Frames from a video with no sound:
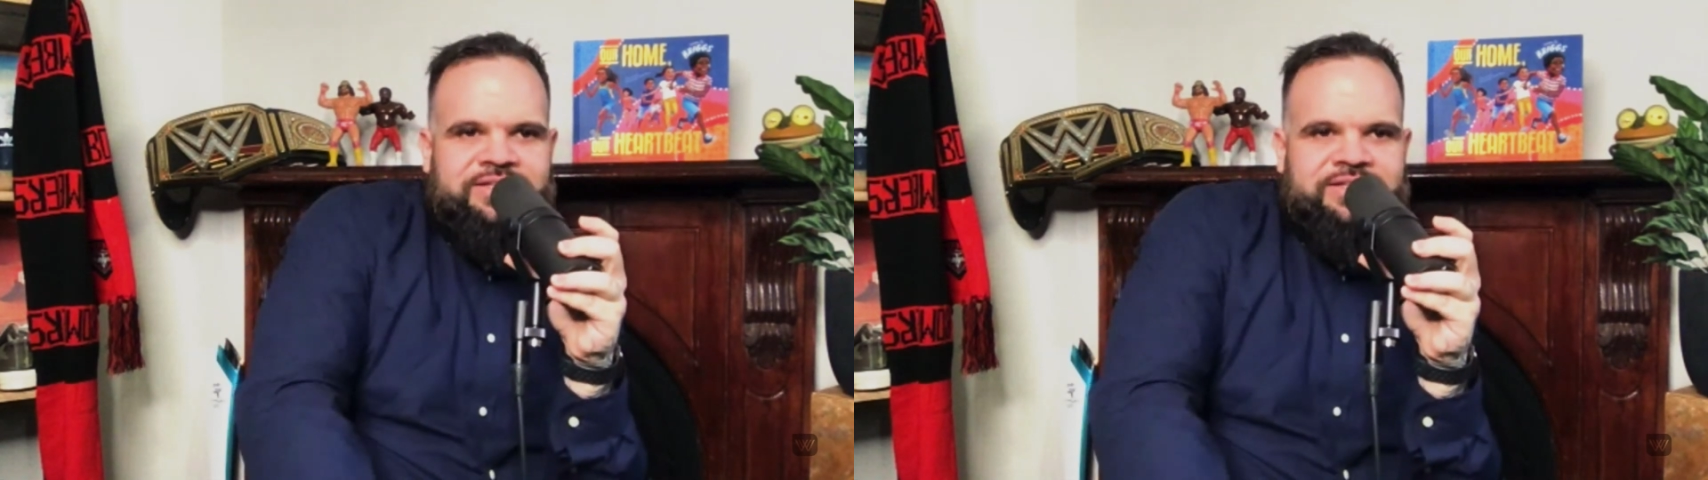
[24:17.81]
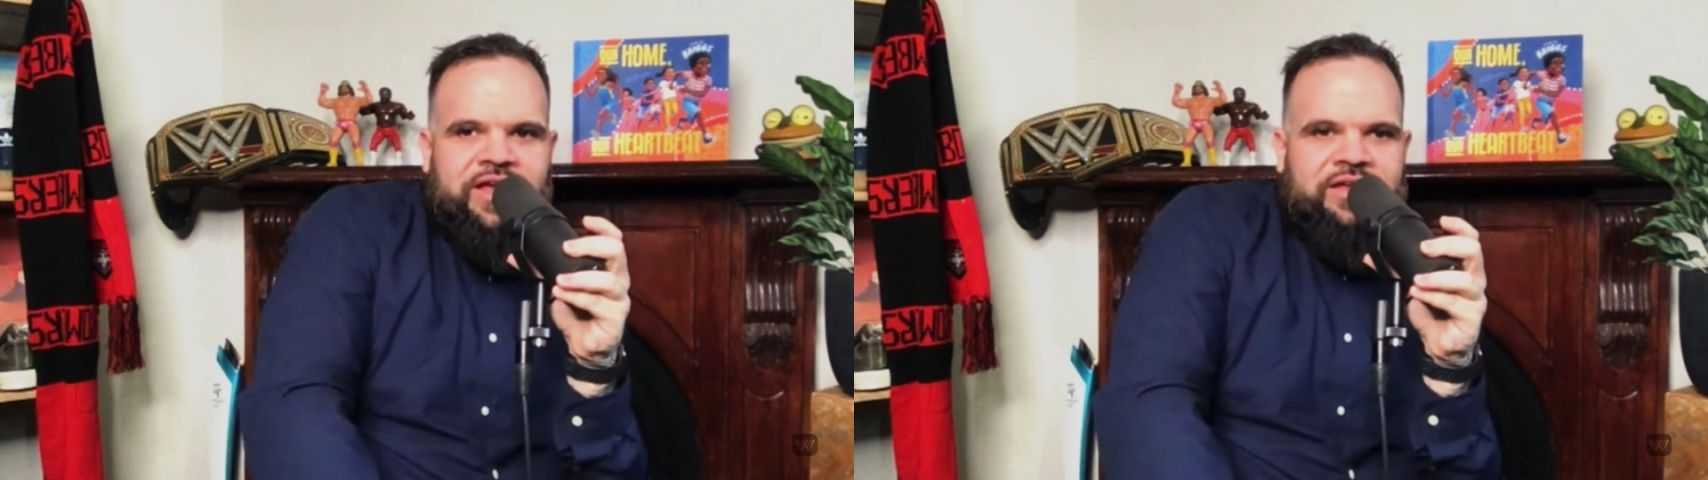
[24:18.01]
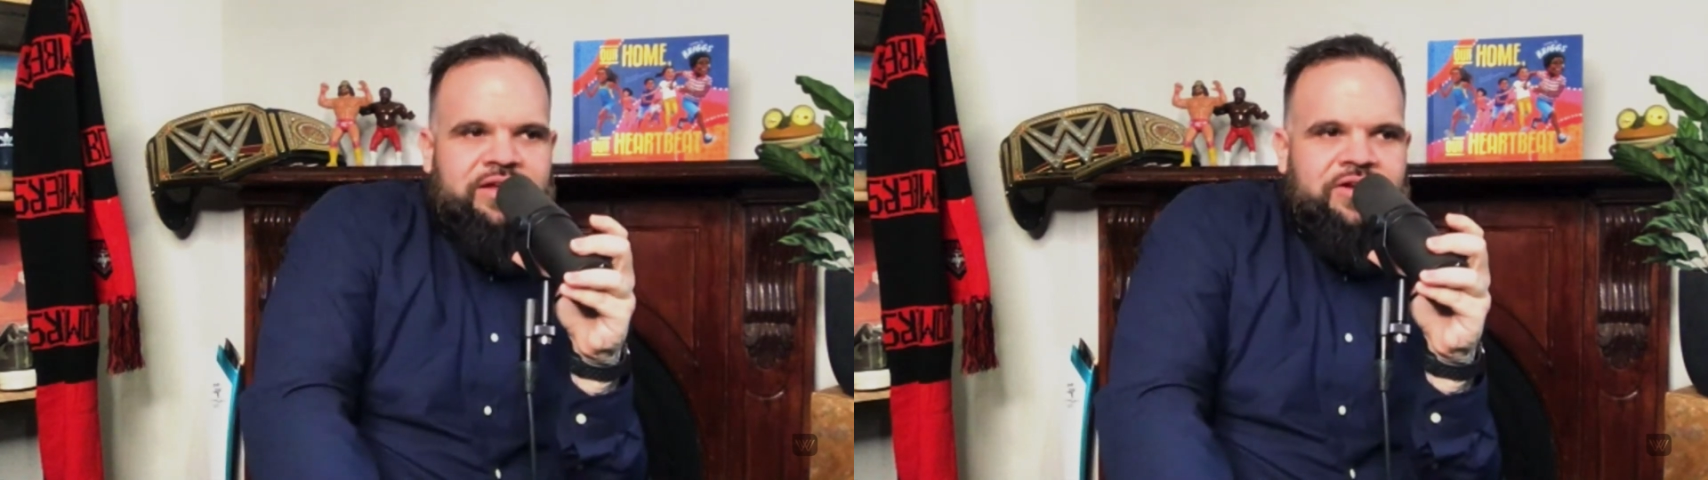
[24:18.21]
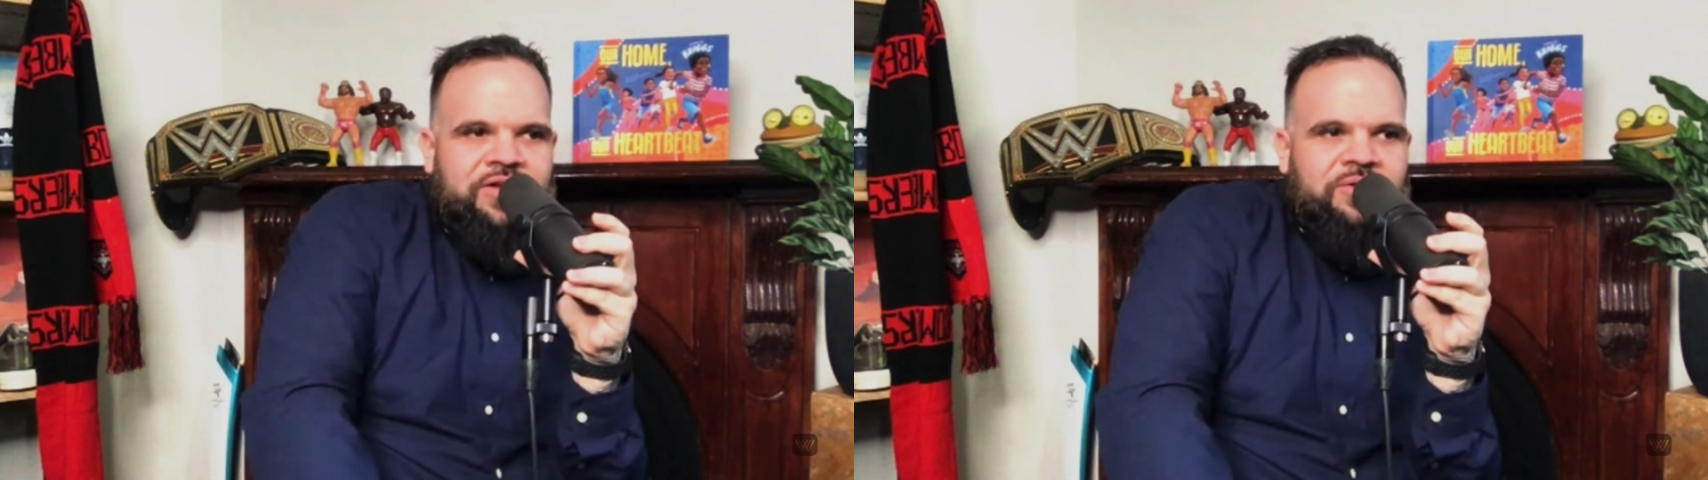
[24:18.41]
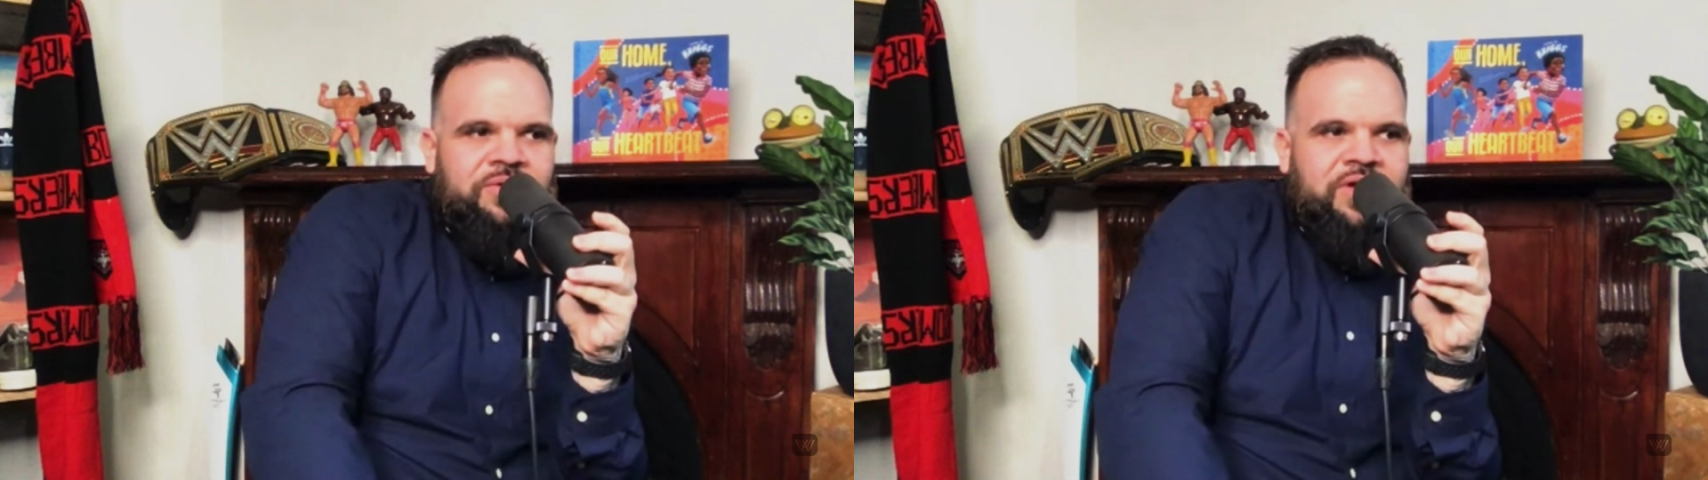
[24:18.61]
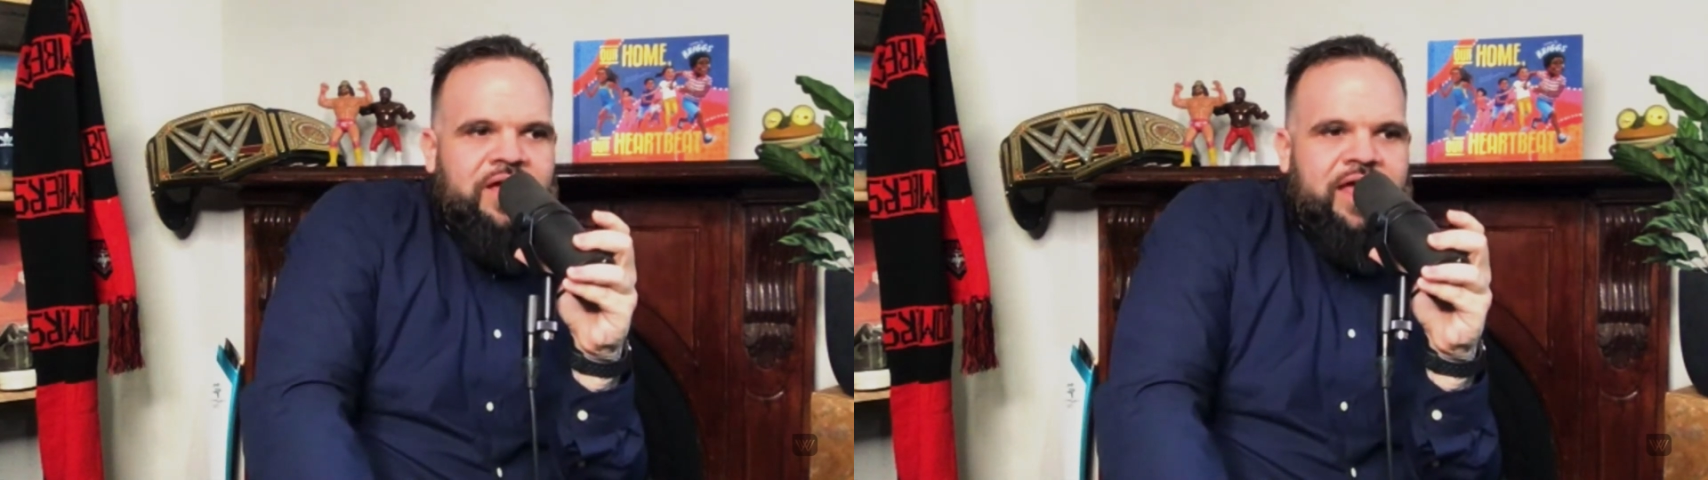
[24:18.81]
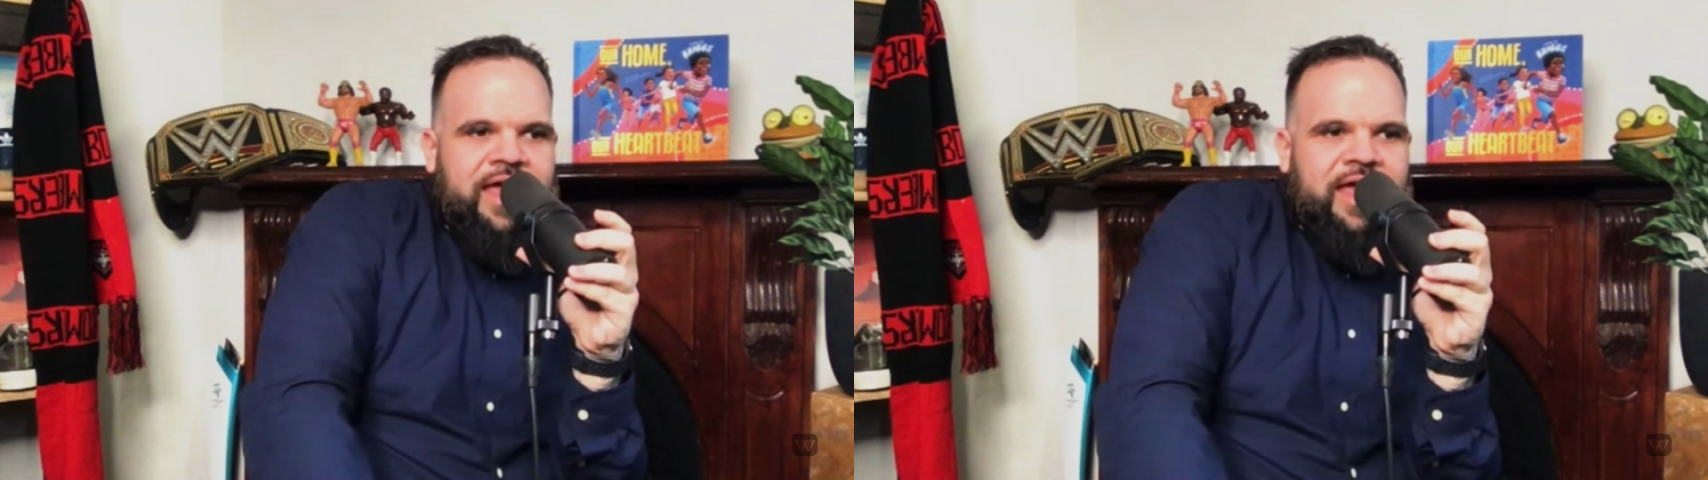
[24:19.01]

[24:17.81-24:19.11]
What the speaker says: it is like, you know,